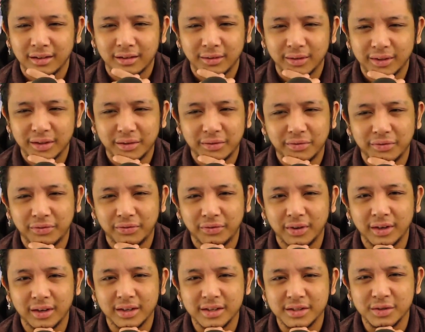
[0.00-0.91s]
What the
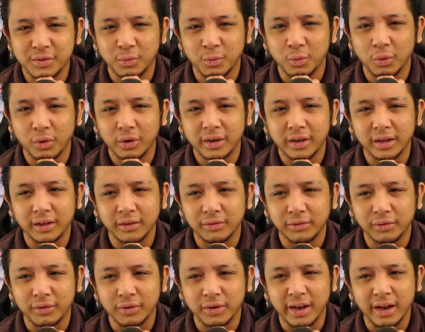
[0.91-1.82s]
fuck is he warging
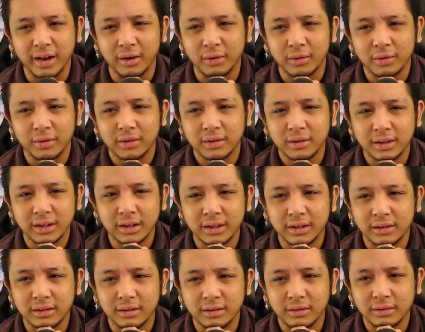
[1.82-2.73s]
for now? Like,
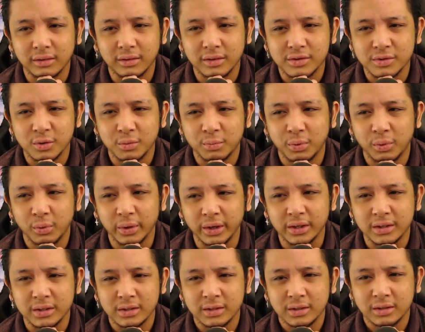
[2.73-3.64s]
there's no
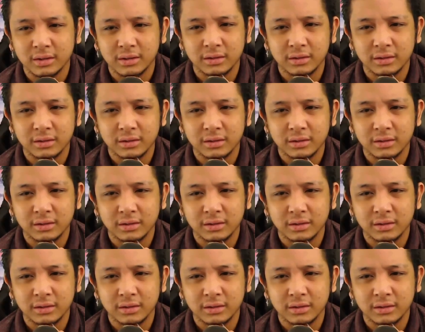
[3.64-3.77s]
point.